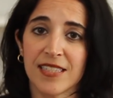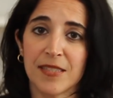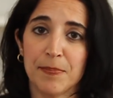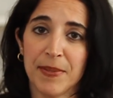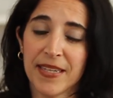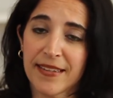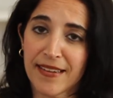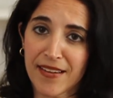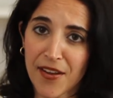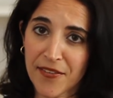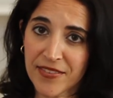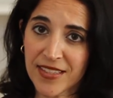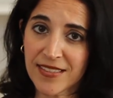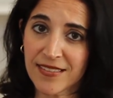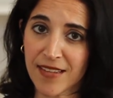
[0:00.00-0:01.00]
Speaking
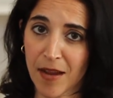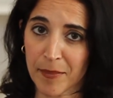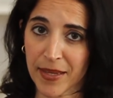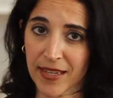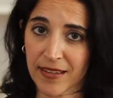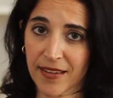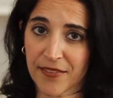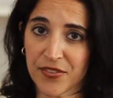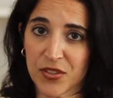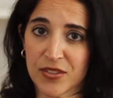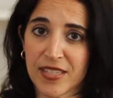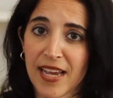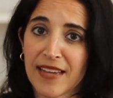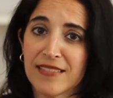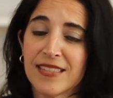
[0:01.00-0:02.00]
of the stomach, if you
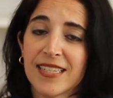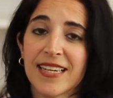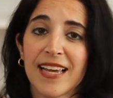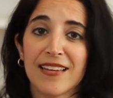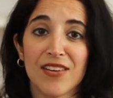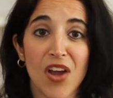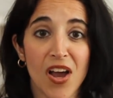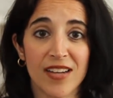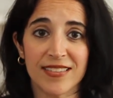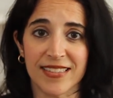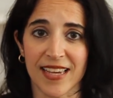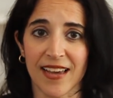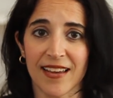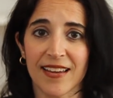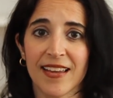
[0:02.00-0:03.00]
tend to get
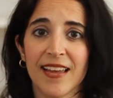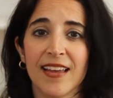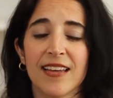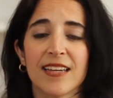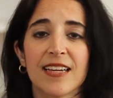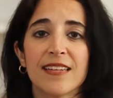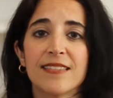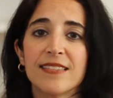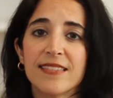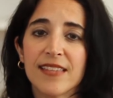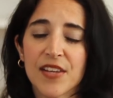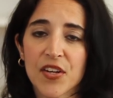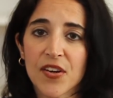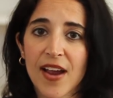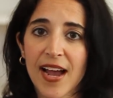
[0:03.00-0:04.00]
nausea,
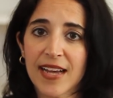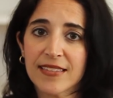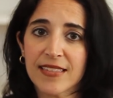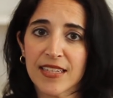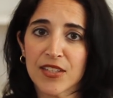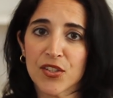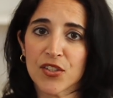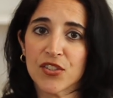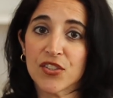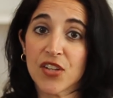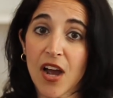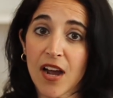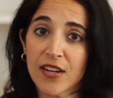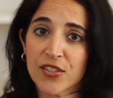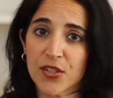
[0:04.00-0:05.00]
consider asking your
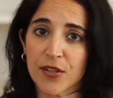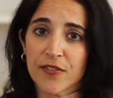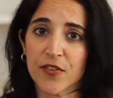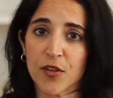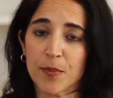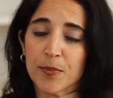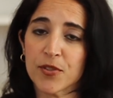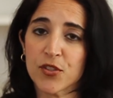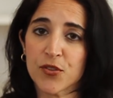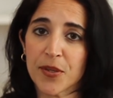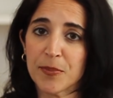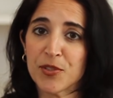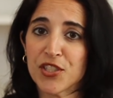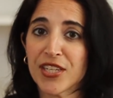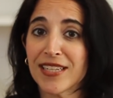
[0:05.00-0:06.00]
doctor for a
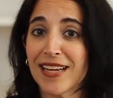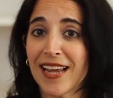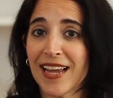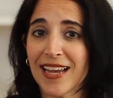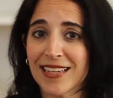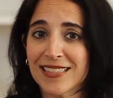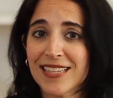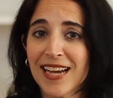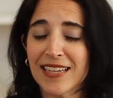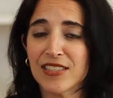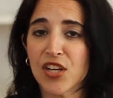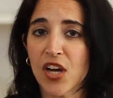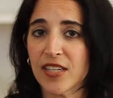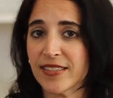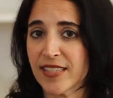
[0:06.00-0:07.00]
prescription
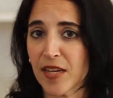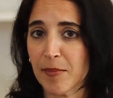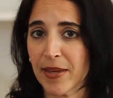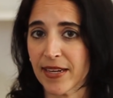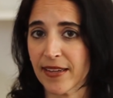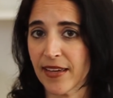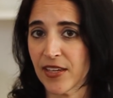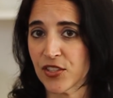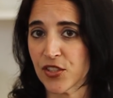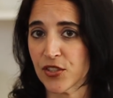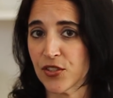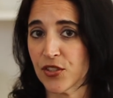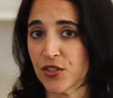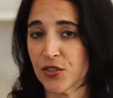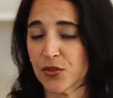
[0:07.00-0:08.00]
anti-nausea
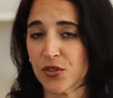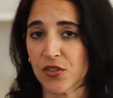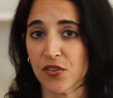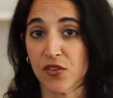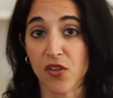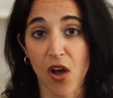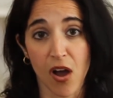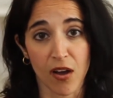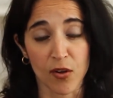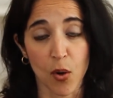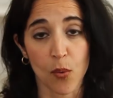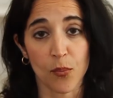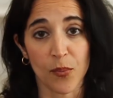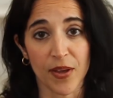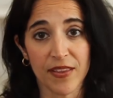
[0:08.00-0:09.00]
medication to use
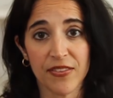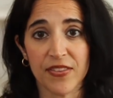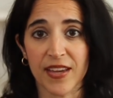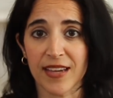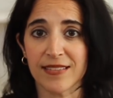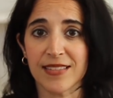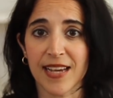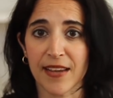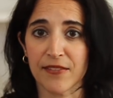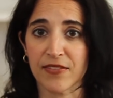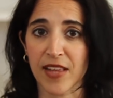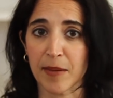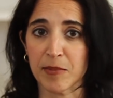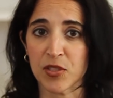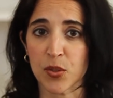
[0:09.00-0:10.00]
along with the
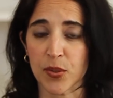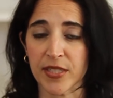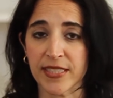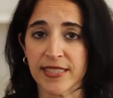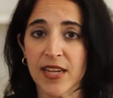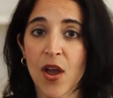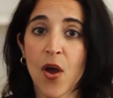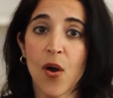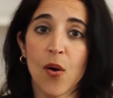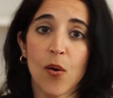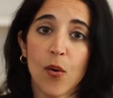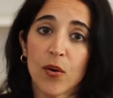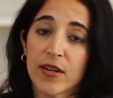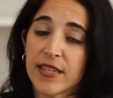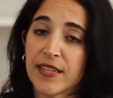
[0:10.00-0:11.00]

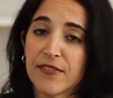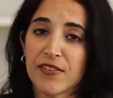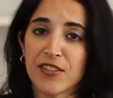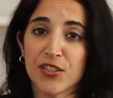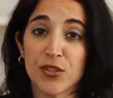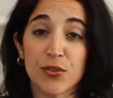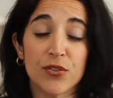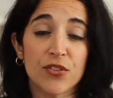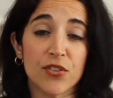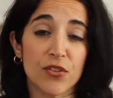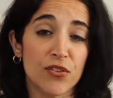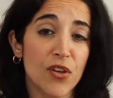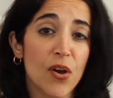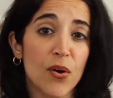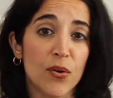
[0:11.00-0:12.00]
anti-inflammatories, or even used
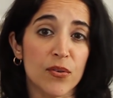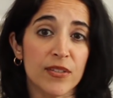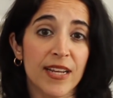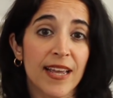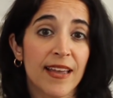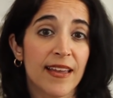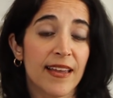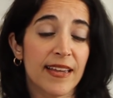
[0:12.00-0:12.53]
alone.